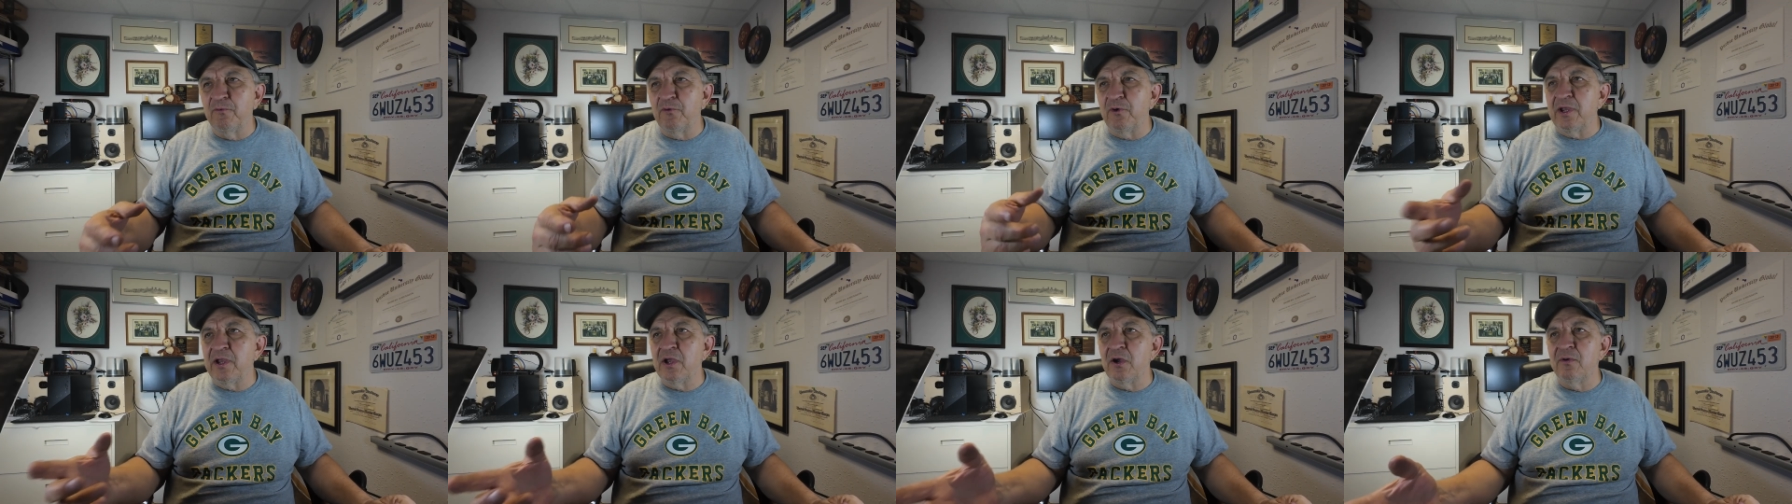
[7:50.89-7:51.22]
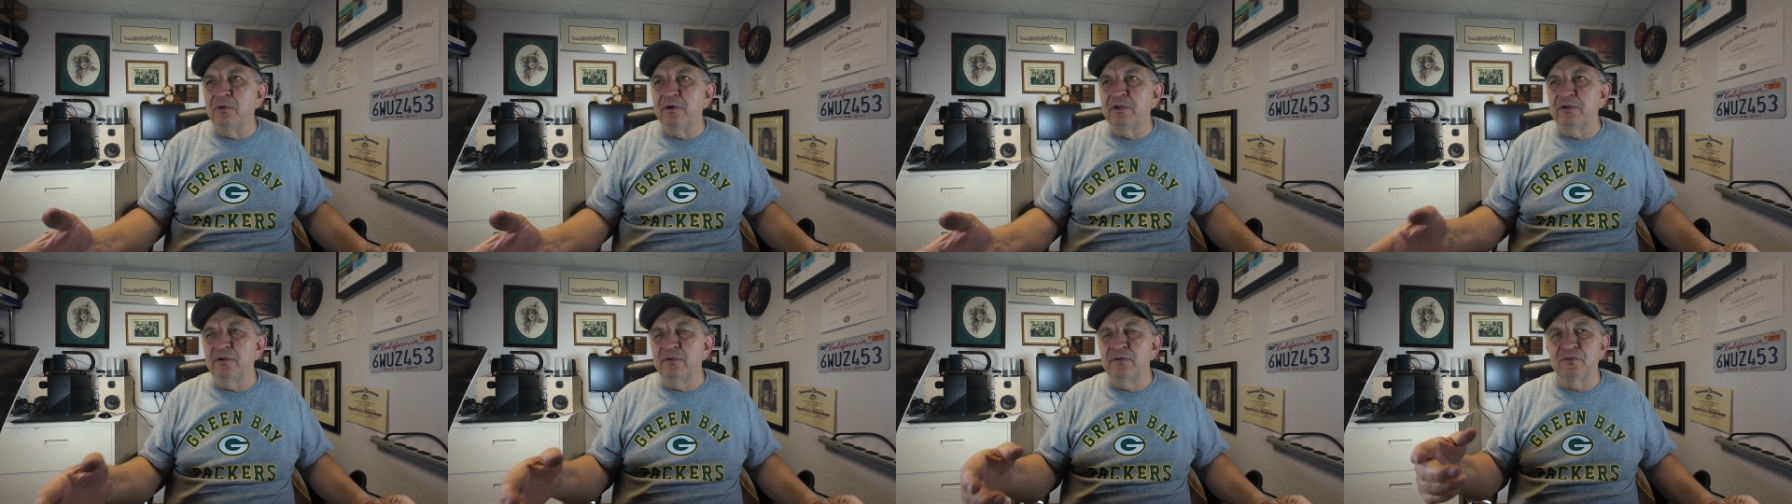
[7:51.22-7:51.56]
we
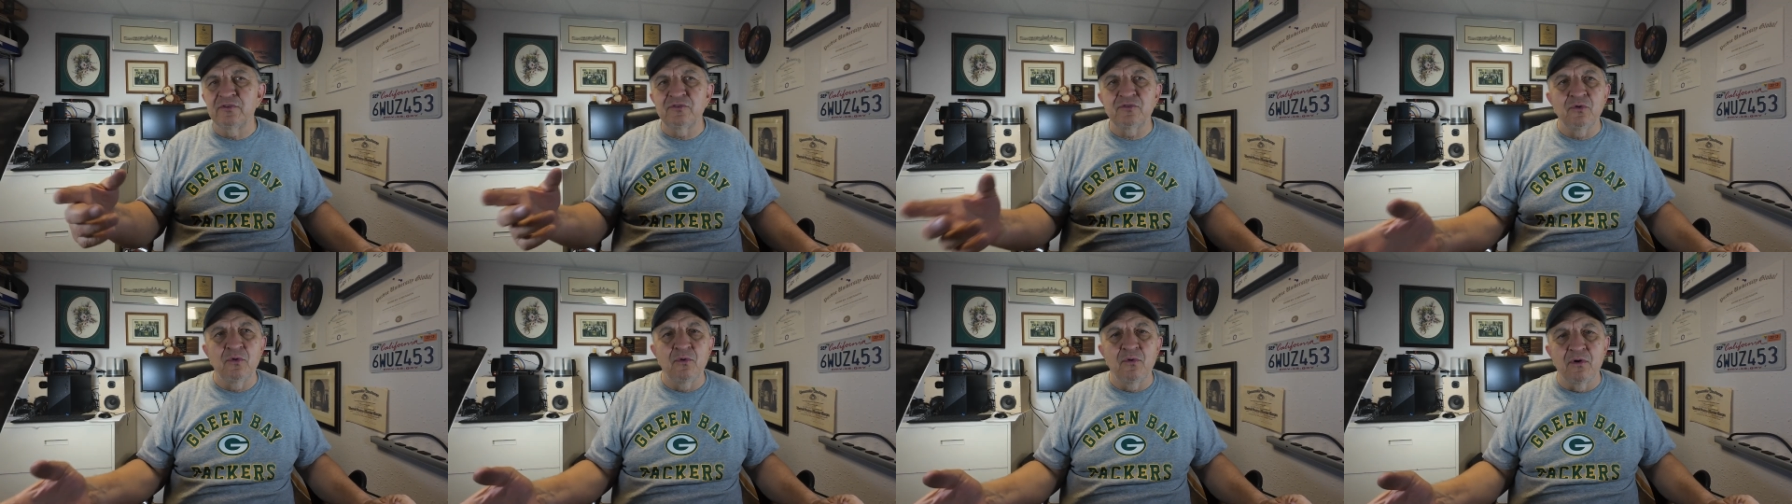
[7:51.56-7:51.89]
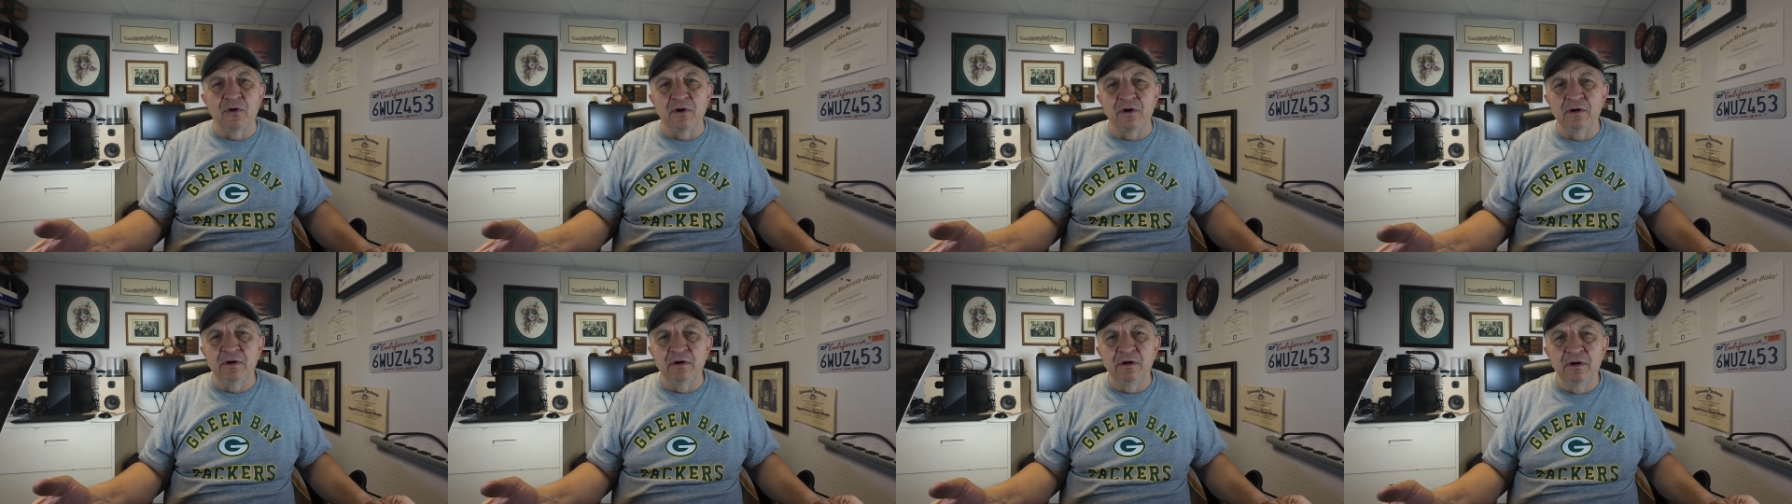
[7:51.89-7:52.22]
go into a
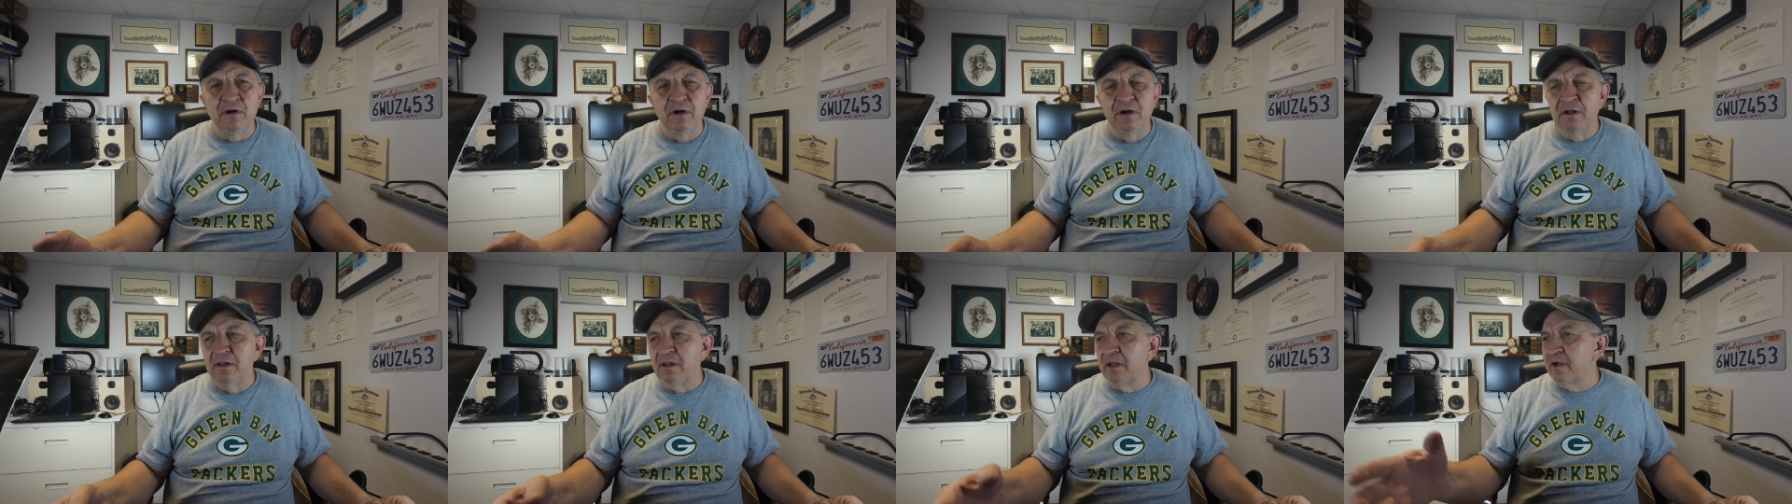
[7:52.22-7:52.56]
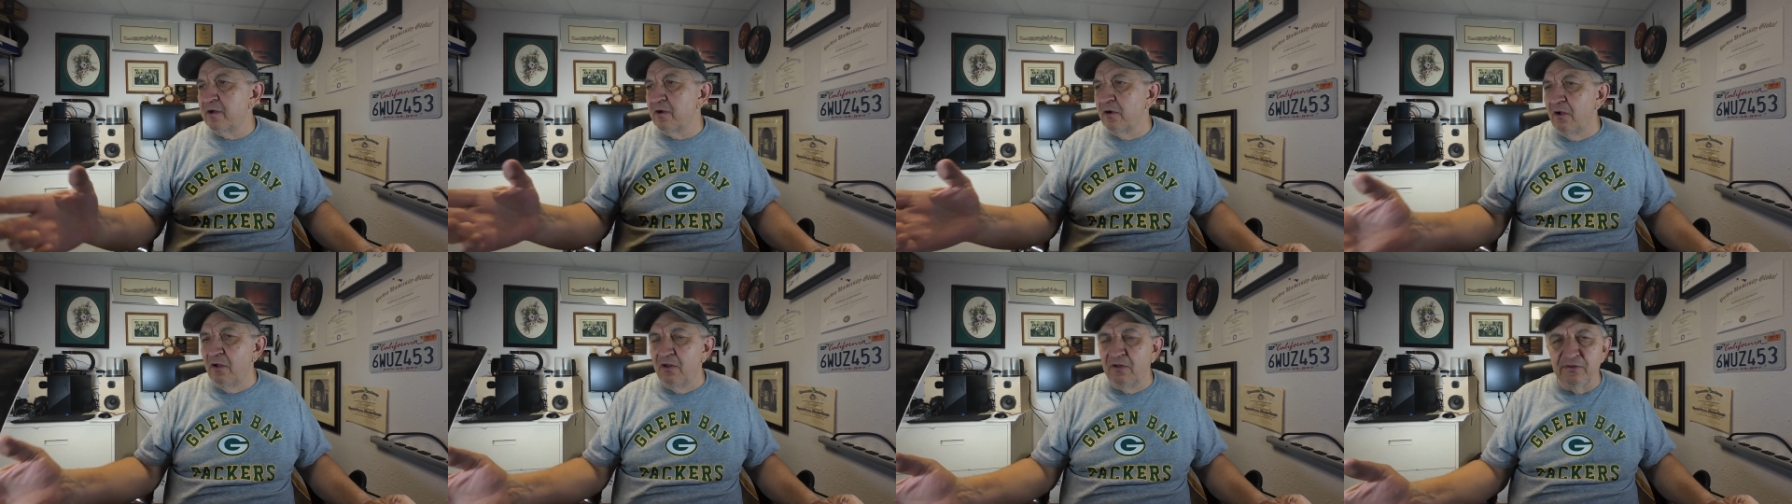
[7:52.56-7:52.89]
store
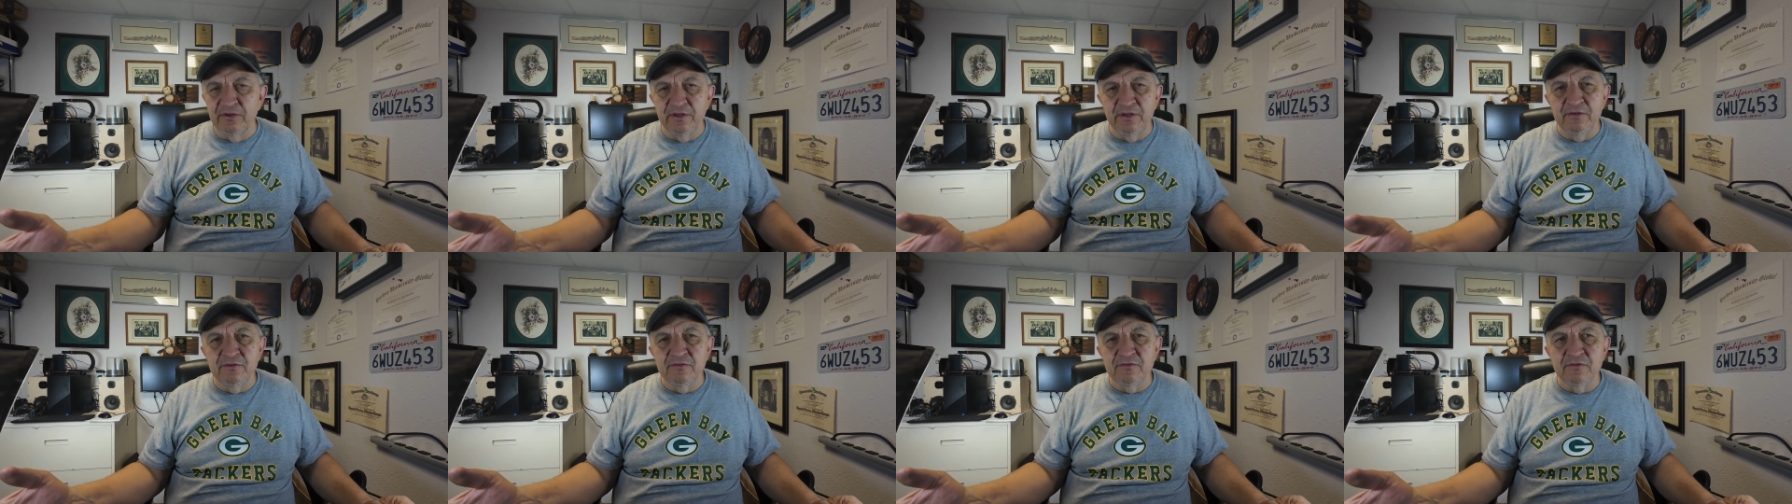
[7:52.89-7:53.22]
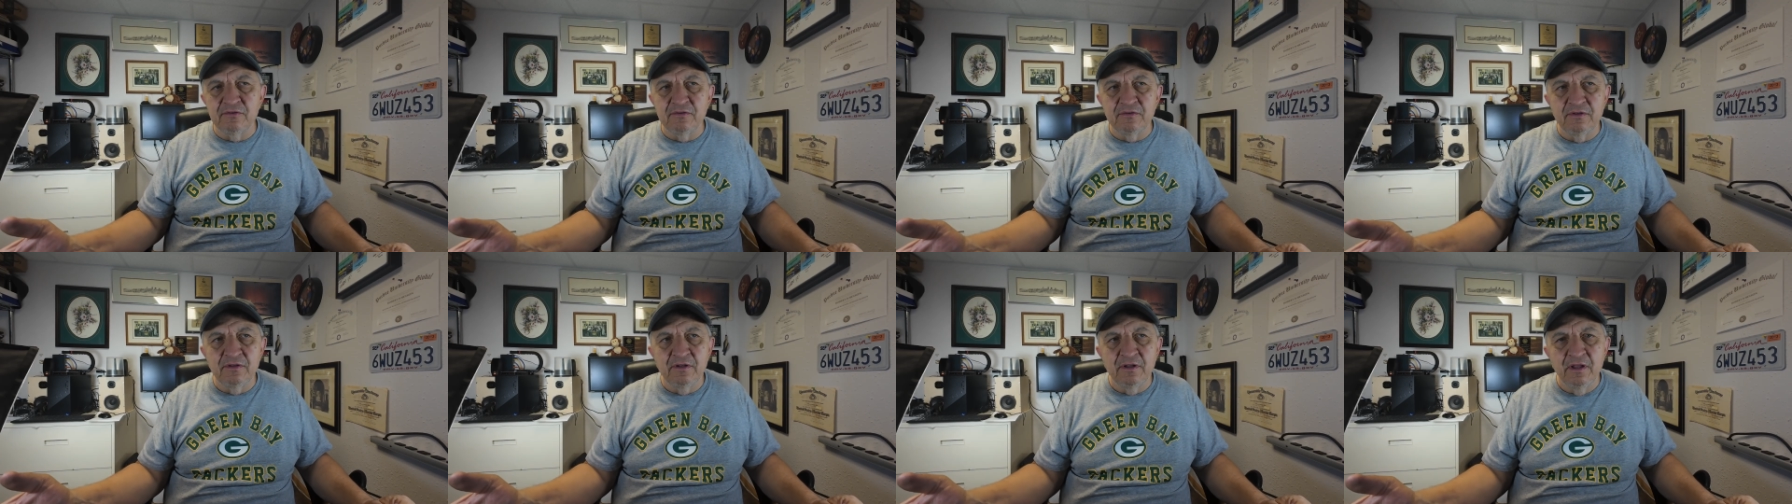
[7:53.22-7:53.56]
like Aldi's,